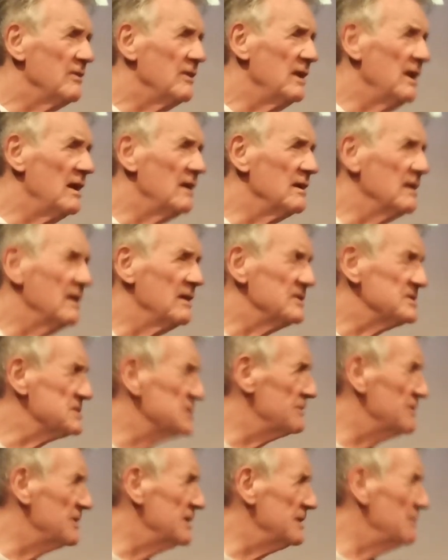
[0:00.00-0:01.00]
the
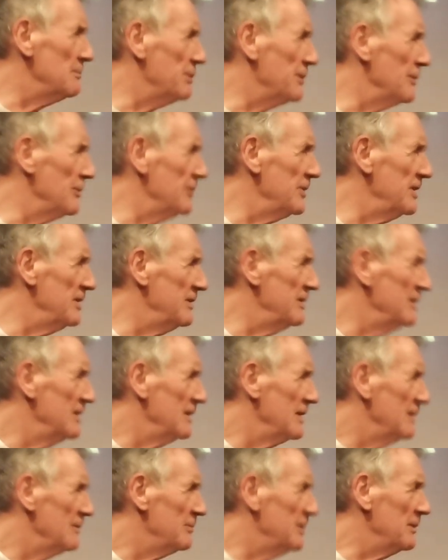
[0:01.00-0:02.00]
younger sort of
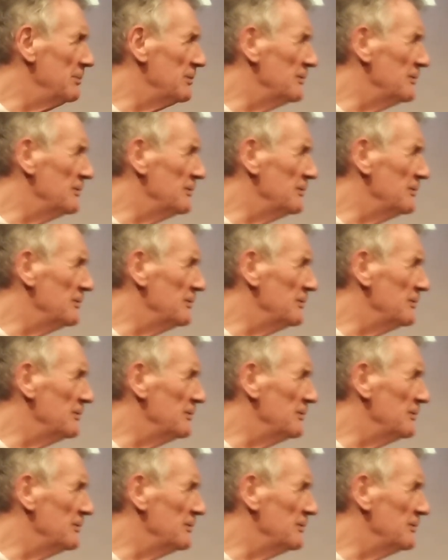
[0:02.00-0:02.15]
unemployed